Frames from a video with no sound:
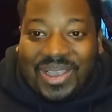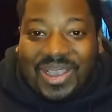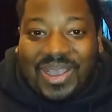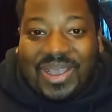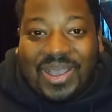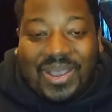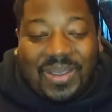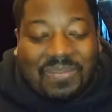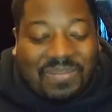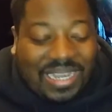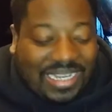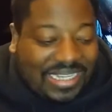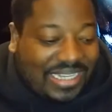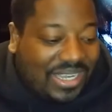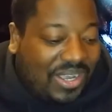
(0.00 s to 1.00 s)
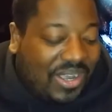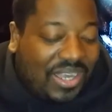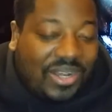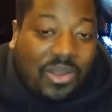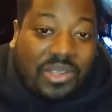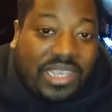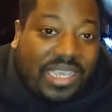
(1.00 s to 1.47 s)
Oh my
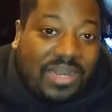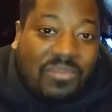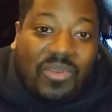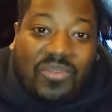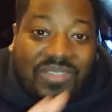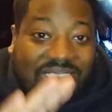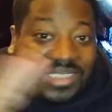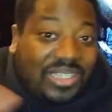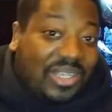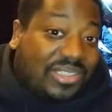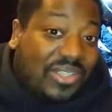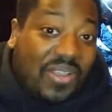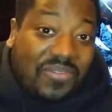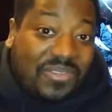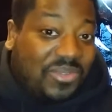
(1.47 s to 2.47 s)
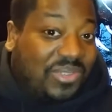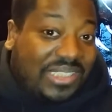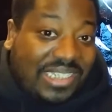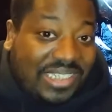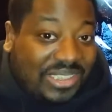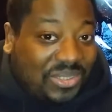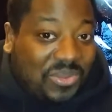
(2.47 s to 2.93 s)
god. Okay, the movie starts off as you see
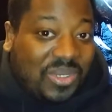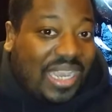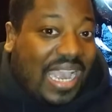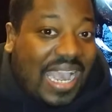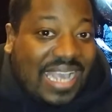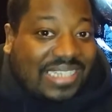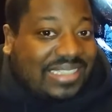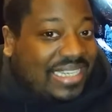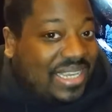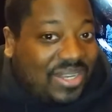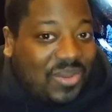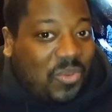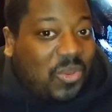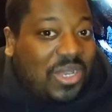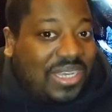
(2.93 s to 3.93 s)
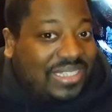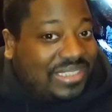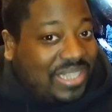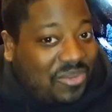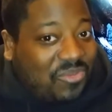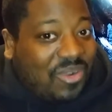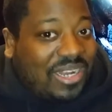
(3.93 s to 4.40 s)
these two guys, they in the woods,
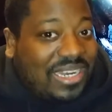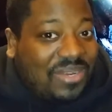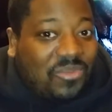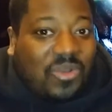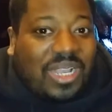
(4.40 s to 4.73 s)
they running.